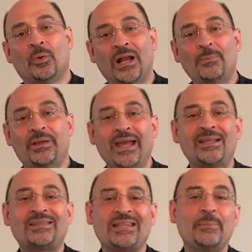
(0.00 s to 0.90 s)
When I
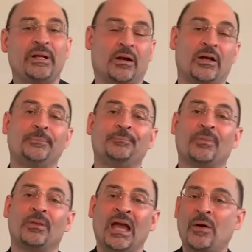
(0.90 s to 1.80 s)
began seminary,
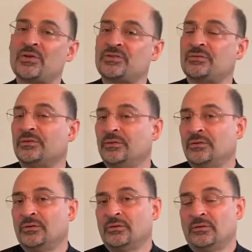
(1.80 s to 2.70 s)
I was
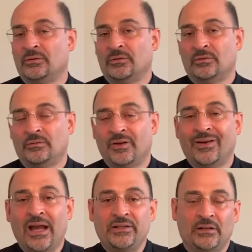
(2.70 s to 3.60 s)

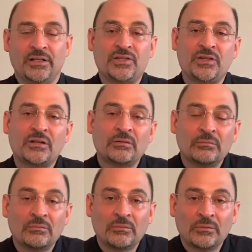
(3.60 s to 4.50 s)
very idealistic
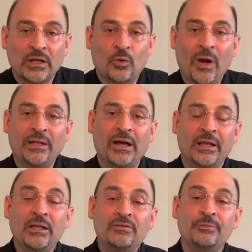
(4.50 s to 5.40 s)
and quite
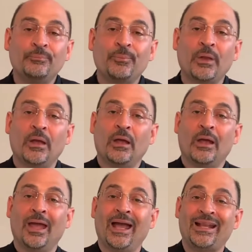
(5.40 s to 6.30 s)
naive,
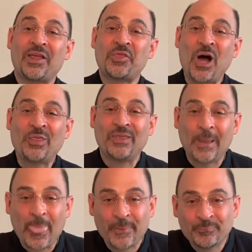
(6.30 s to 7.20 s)
and I thought
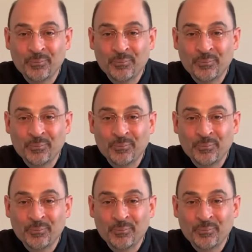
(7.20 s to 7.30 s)
that